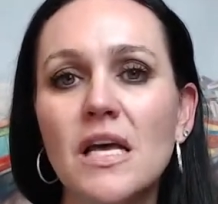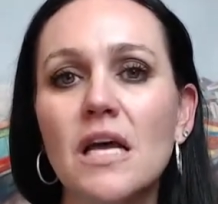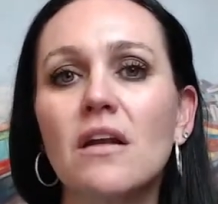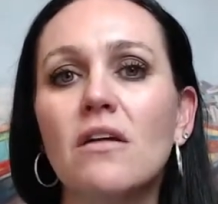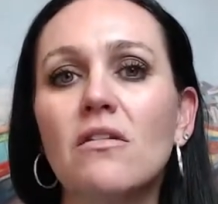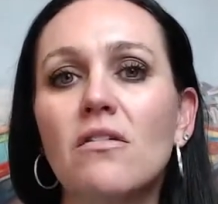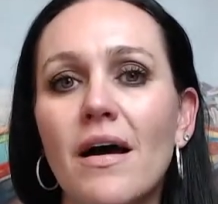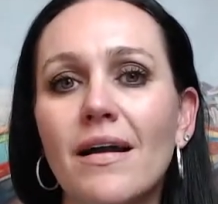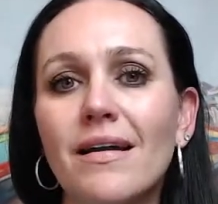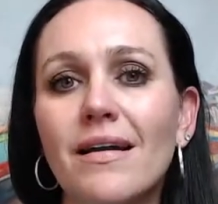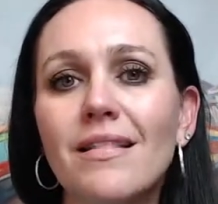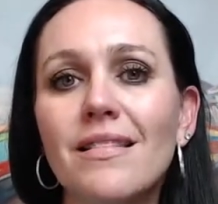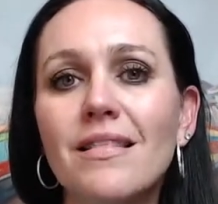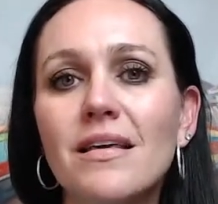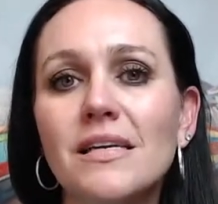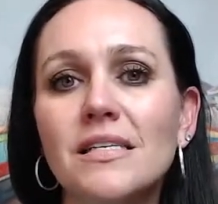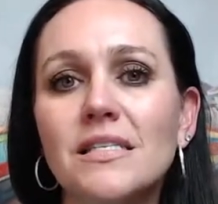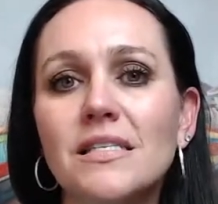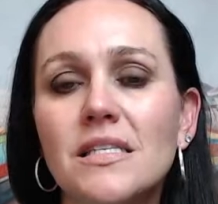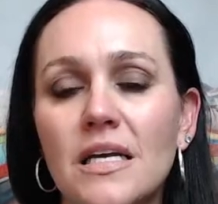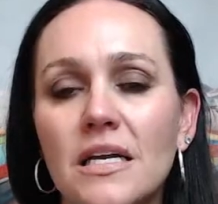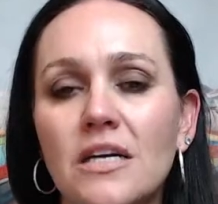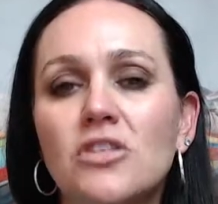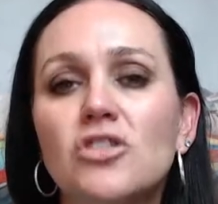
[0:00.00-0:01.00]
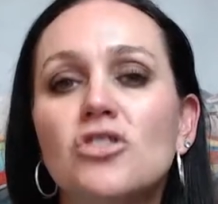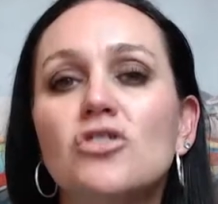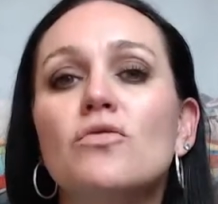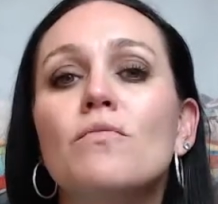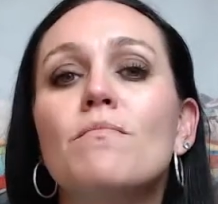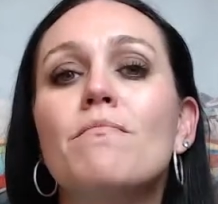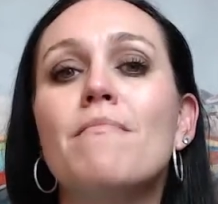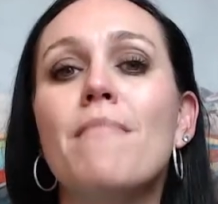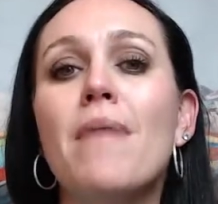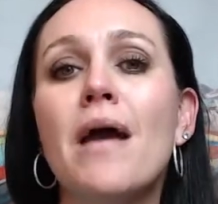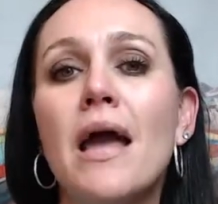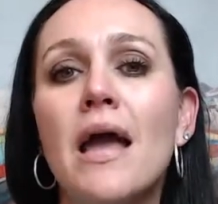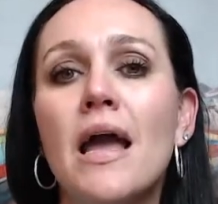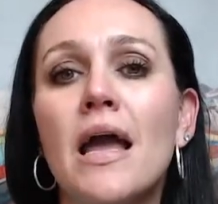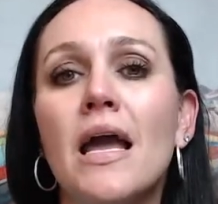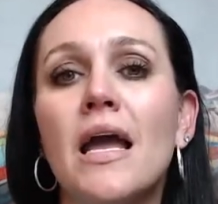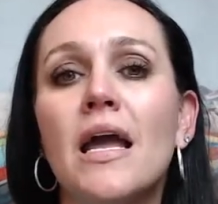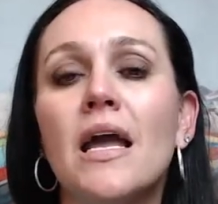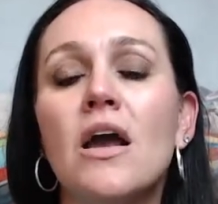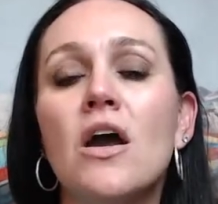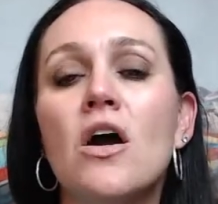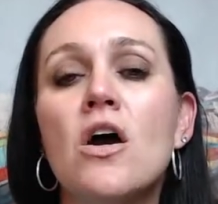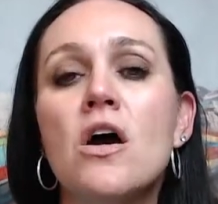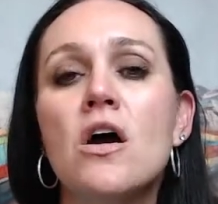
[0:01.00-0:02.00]
and a lot of these things you
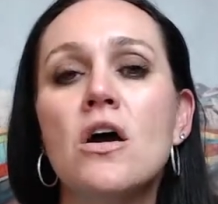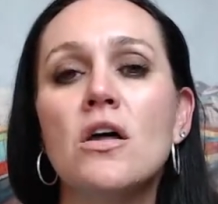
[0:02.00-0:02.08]
may